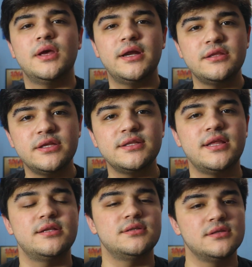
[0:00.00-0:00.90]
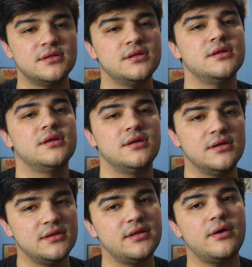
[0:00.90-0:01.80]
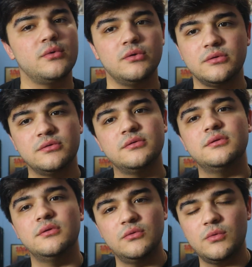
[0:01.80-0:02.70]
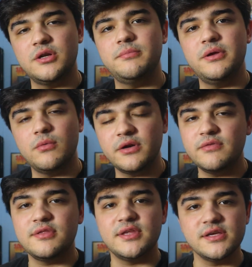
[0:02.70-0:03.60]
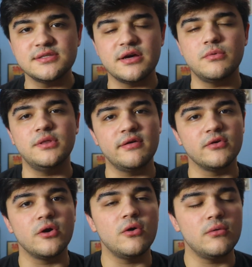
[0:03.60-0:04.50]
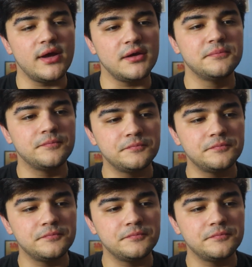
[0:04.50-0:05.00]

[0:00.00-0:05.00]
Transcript: And I think that that will want to be one of the things that will never go away.